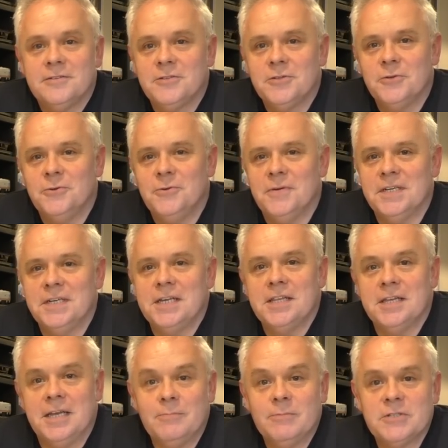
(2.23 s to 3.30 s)
to
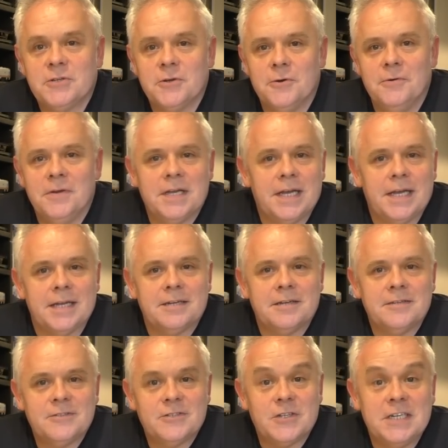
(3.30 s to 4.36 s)
another episode at
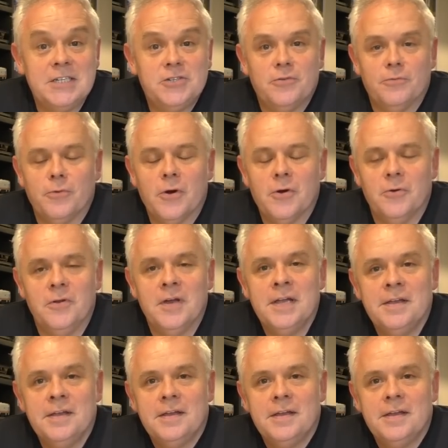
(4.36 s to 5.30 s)
Station Road.